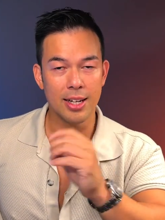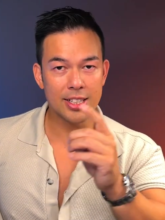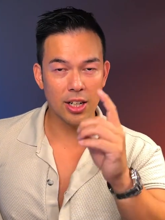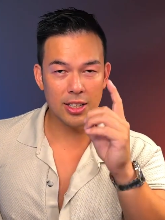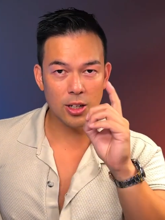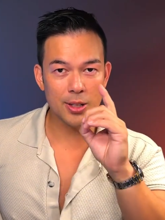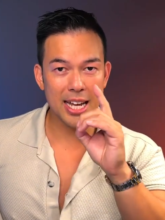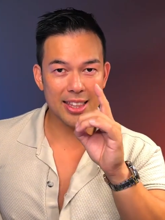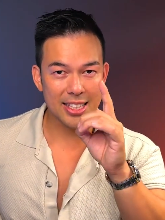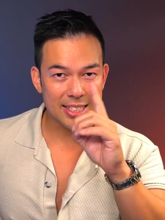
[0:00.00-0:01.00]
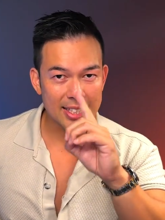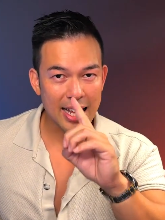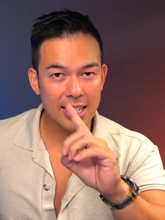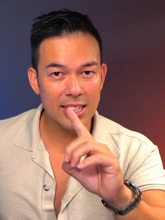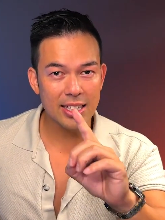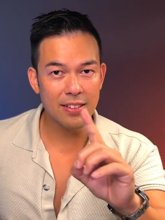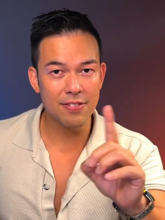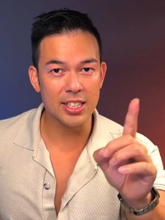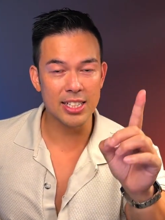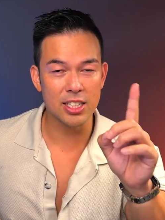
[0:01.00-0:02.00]
It's gonna go down this
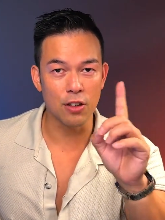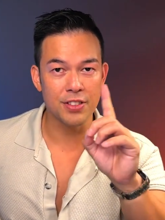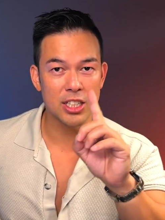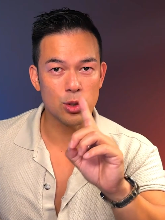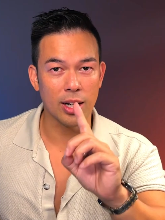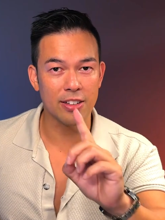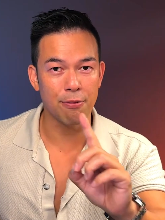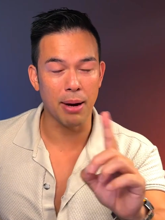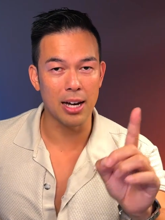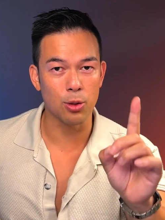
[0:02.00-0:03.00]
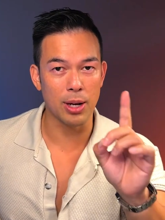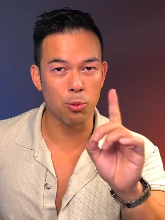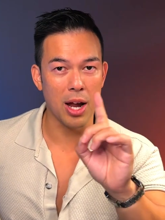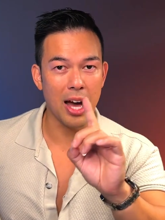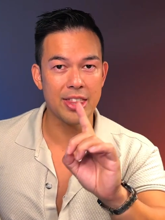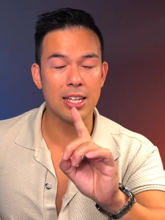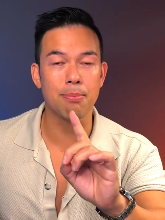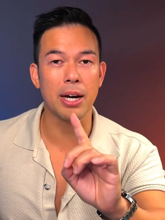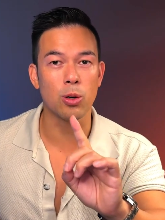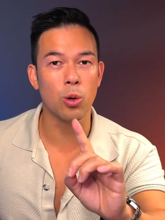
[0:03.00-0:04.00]
negative, this self-destructive pathway where I think
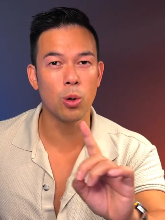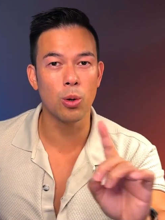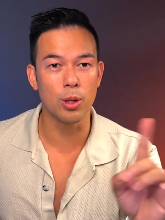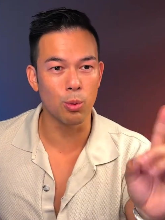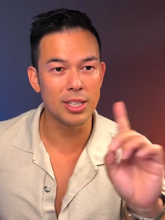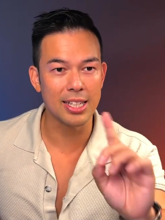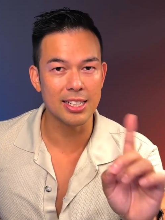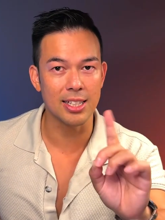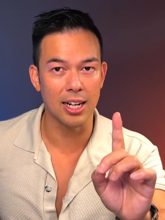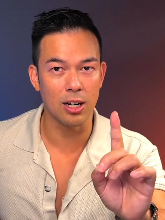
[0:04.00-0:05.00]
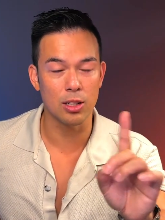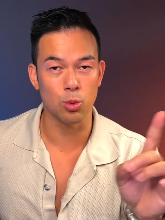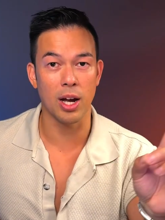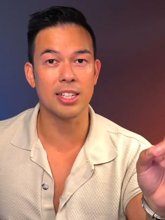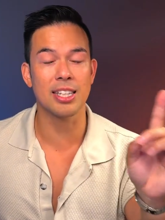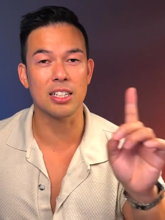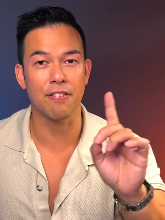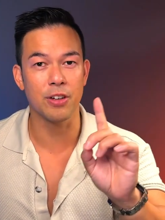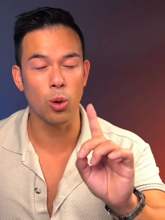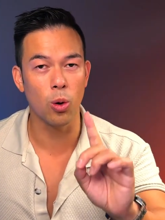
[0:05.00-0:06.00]
about all the worst case scenarios, where I start to
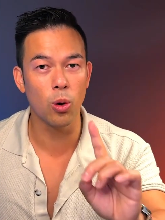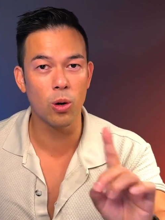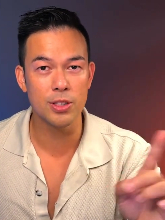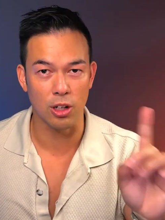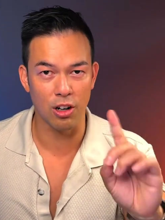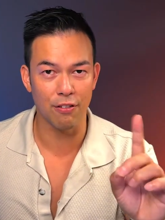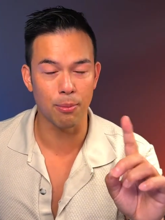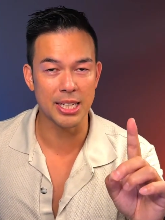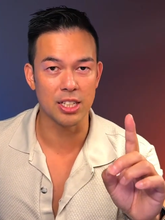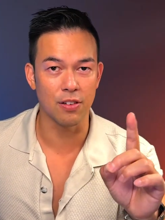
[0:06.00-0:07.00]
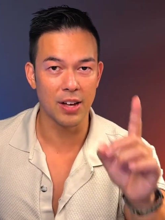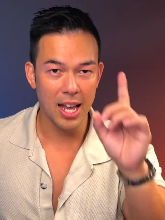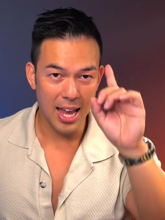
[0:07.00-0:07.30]
feel all sorry for myself,